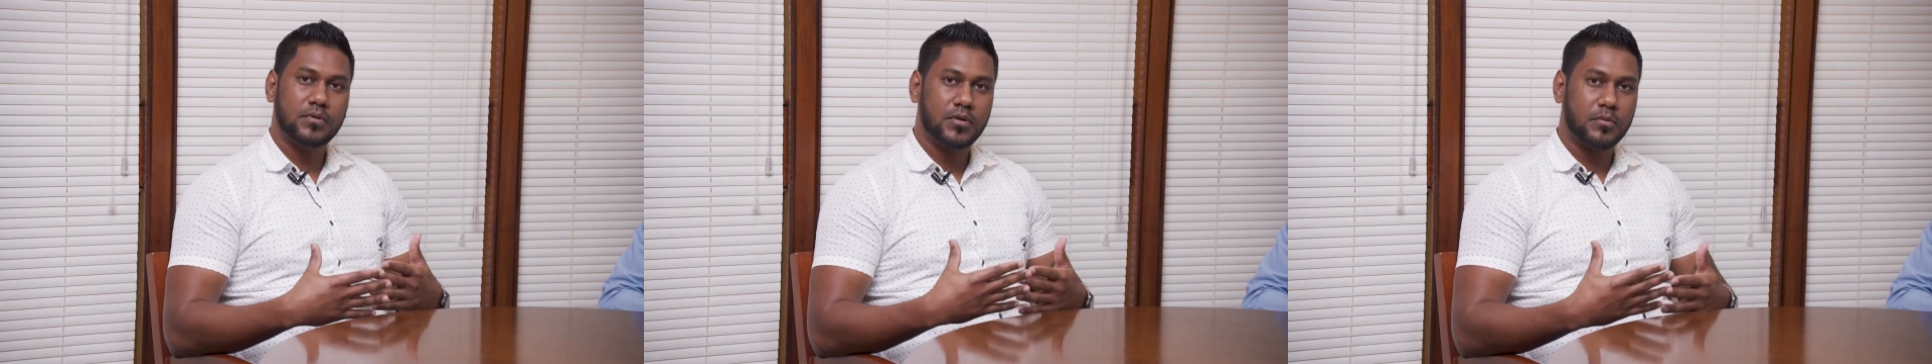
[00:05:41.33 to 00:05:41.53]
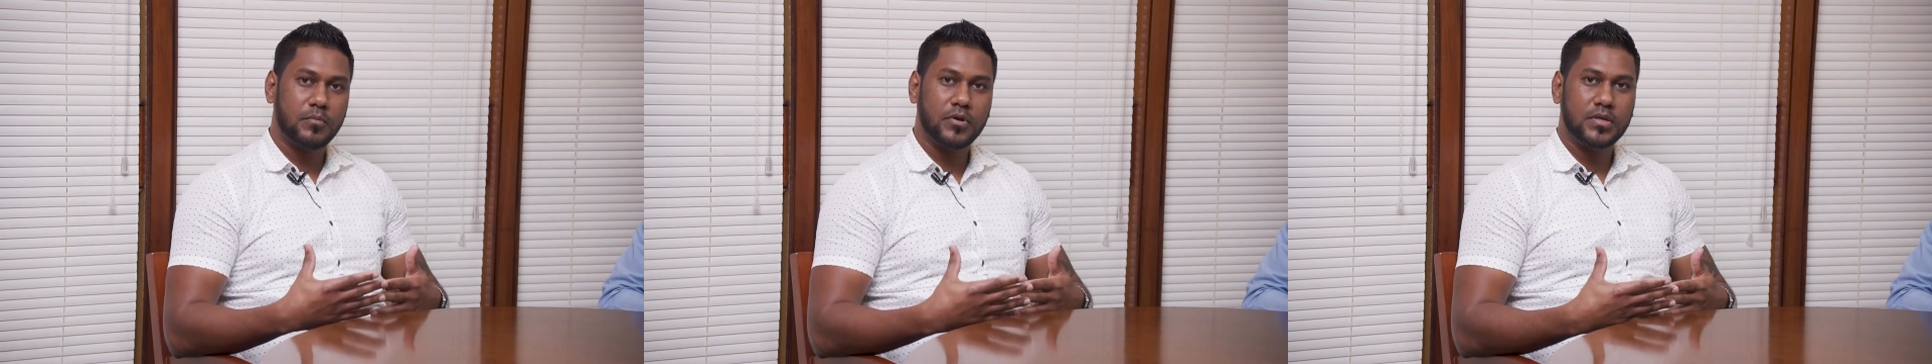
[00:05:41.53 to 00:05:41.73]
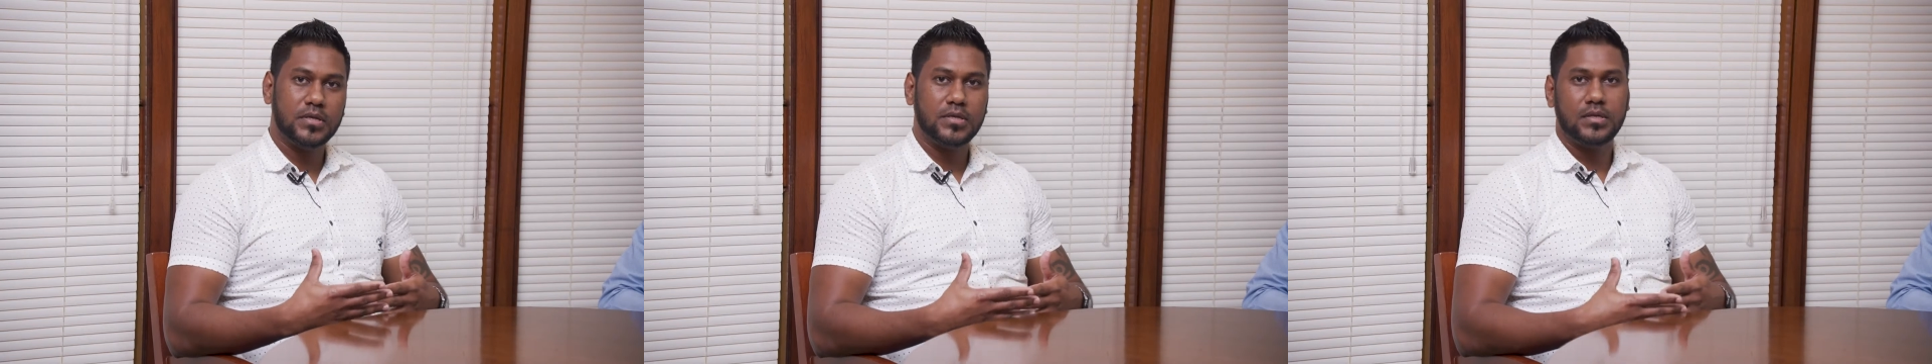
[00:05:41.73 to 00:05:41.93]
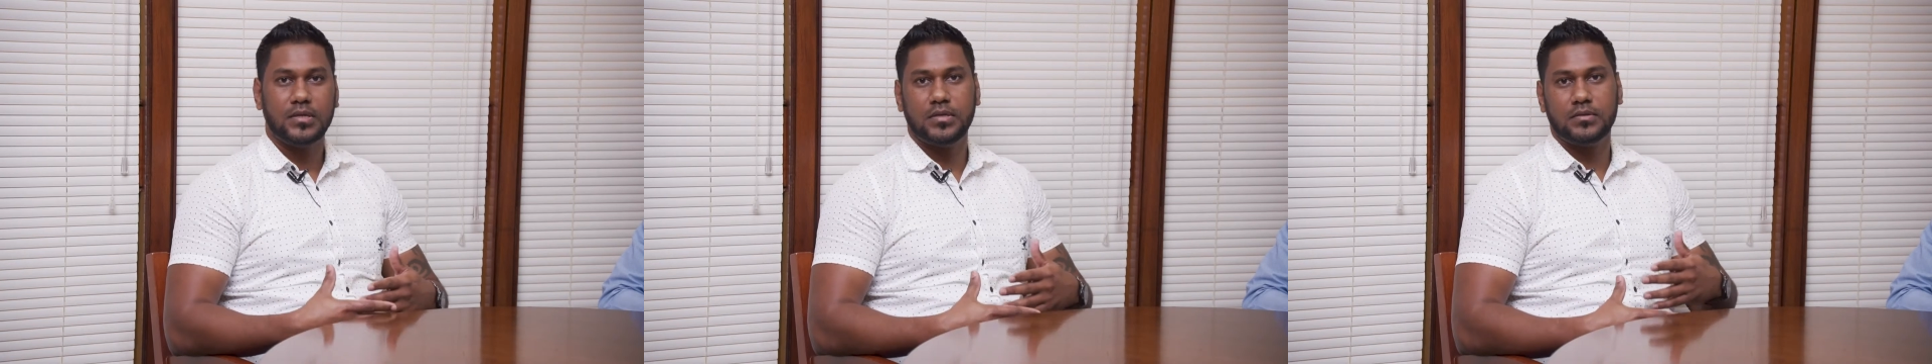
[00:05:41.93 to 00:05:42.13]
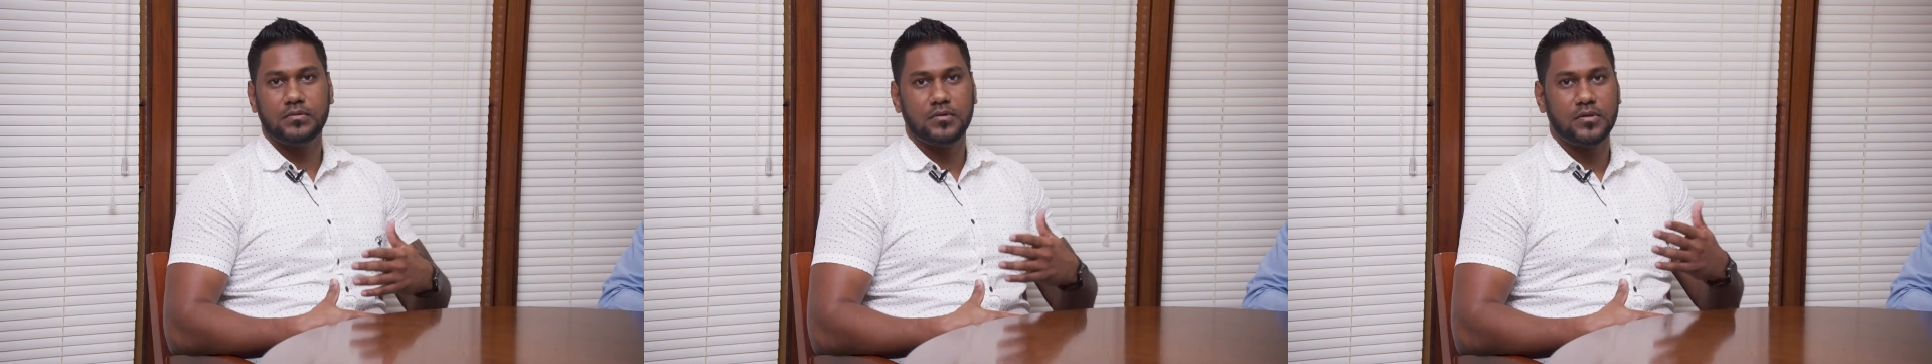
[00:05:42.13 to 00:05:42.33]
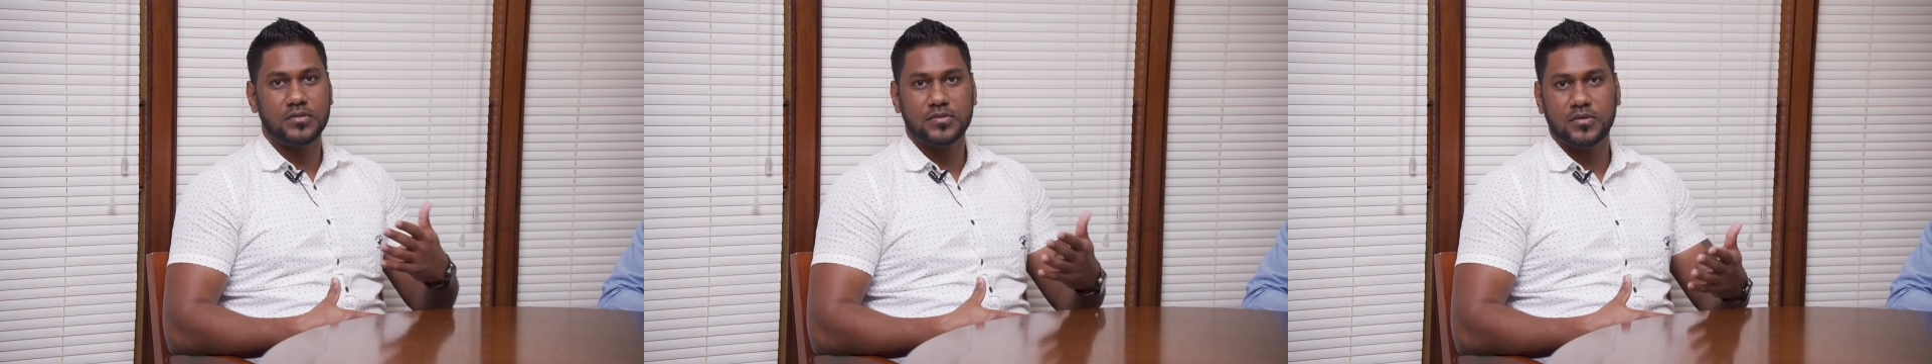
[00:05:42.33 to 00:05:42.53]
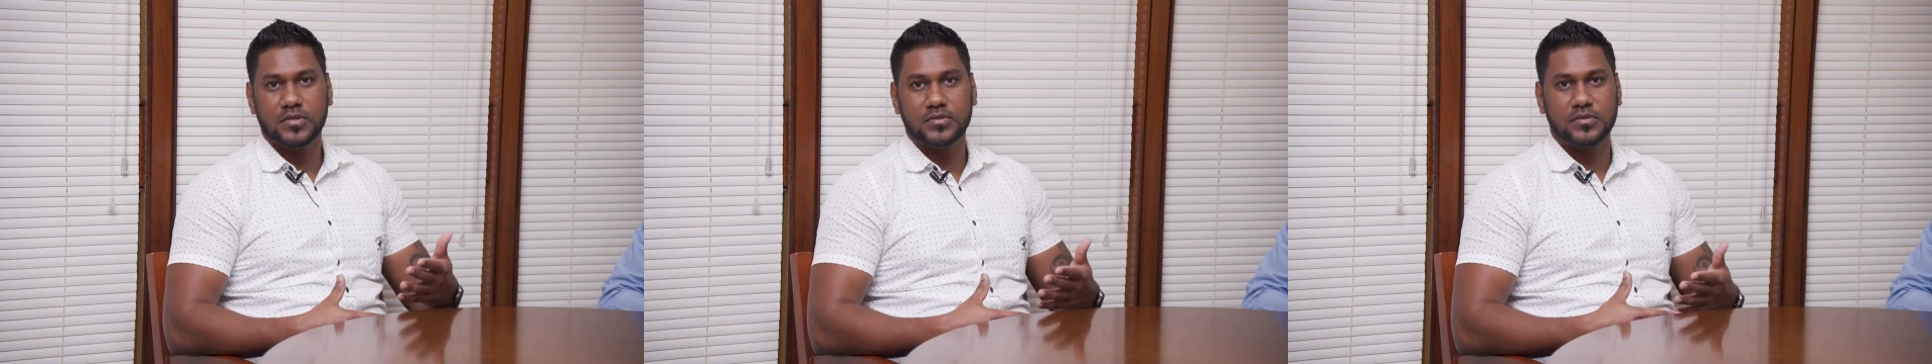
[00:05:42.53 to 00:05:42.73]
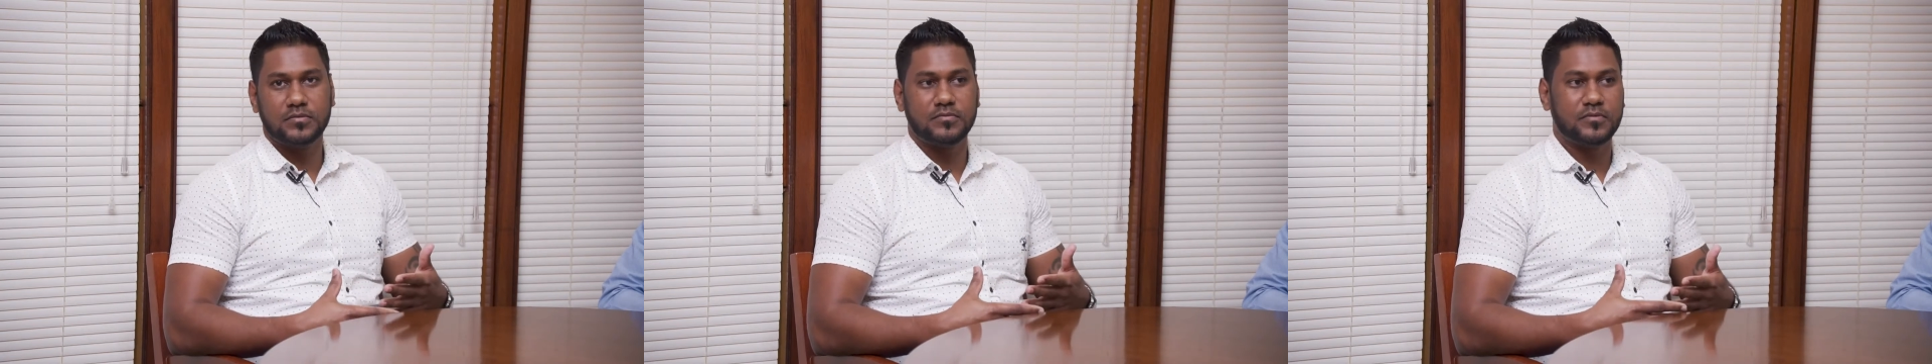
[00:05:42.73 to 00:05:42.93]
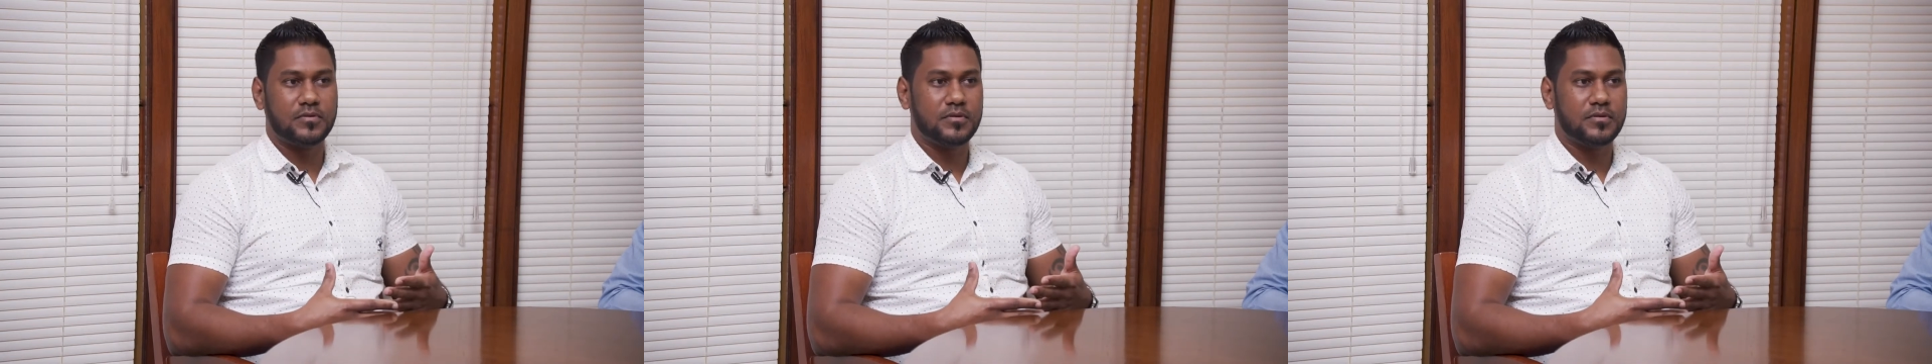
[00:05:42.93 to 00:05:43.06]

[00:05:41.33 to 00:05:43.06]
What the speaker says: your money in all sorts of,